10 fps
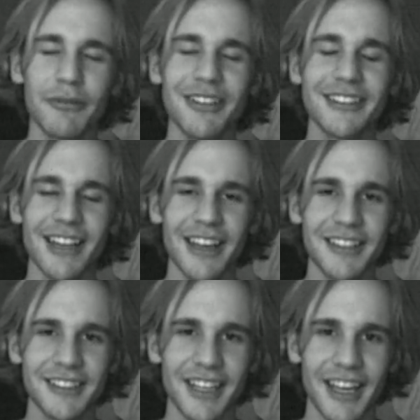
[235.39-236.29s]
Once I
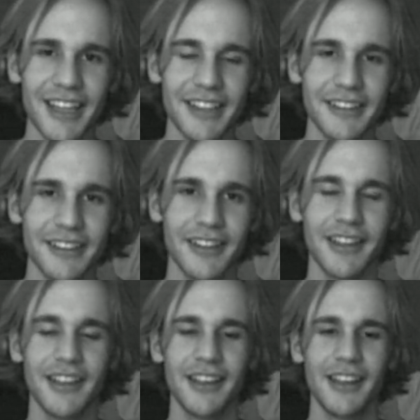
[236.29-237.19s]
say it,
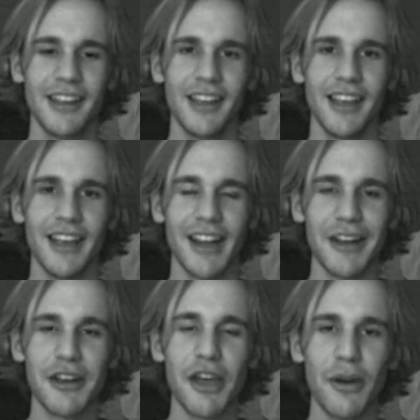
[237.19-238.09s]
and I
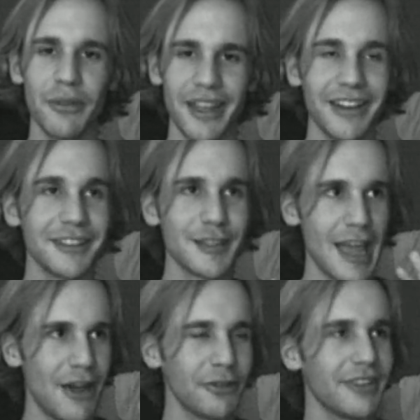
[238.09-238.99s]
know that it's
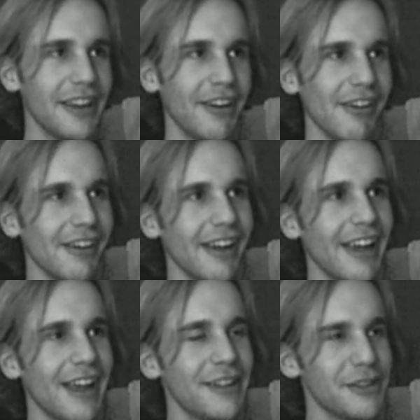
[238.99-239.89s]
out there,
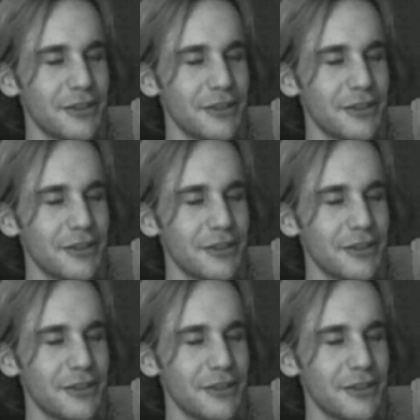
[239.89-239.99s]
and